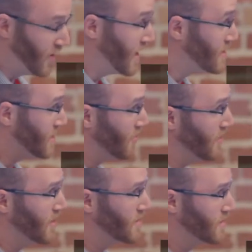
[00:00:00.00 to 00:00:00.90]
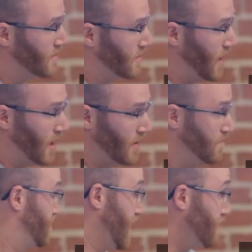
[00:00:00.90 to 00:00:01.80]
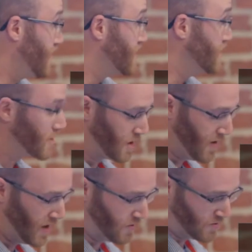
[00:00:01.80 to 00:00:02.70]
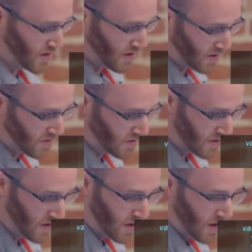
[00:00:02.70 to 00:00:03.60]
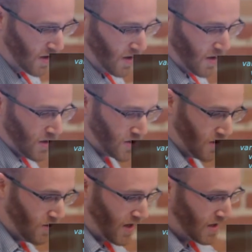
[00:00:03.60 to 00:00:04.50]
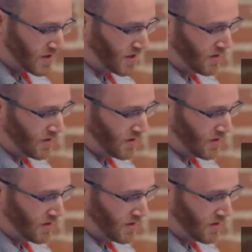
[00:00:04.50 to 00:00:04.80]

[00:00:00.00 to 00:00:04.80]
asynchronous send message command, which we can use. So stealing